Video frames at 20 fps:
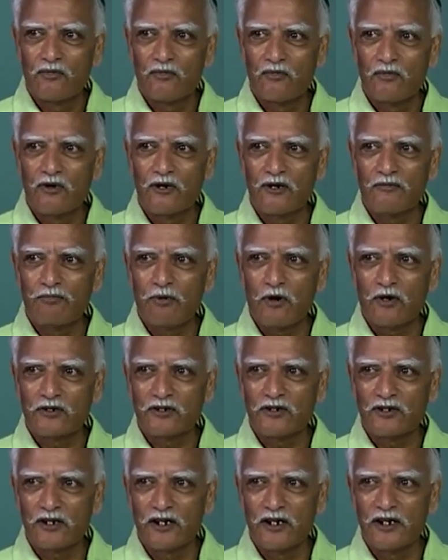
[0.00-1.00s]
More
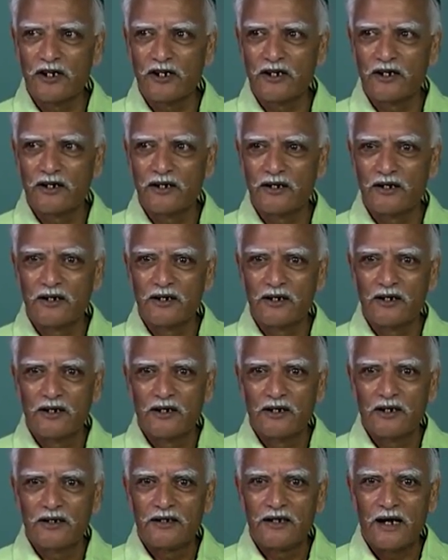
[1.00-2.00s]
importantly,
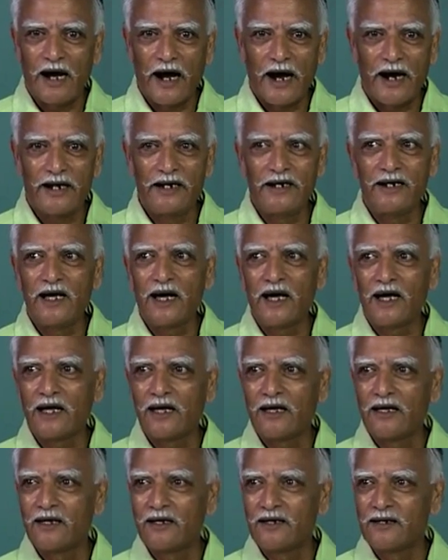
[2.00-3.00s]
the
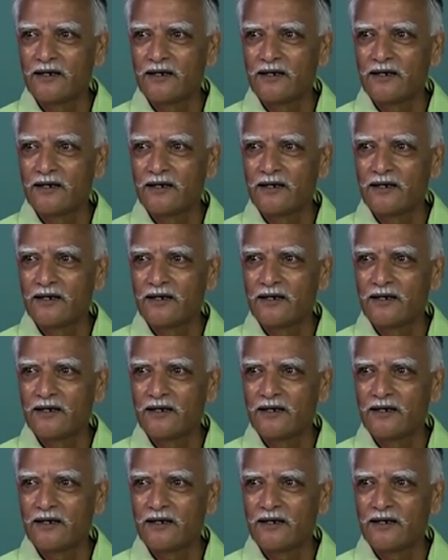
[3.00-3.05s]
idea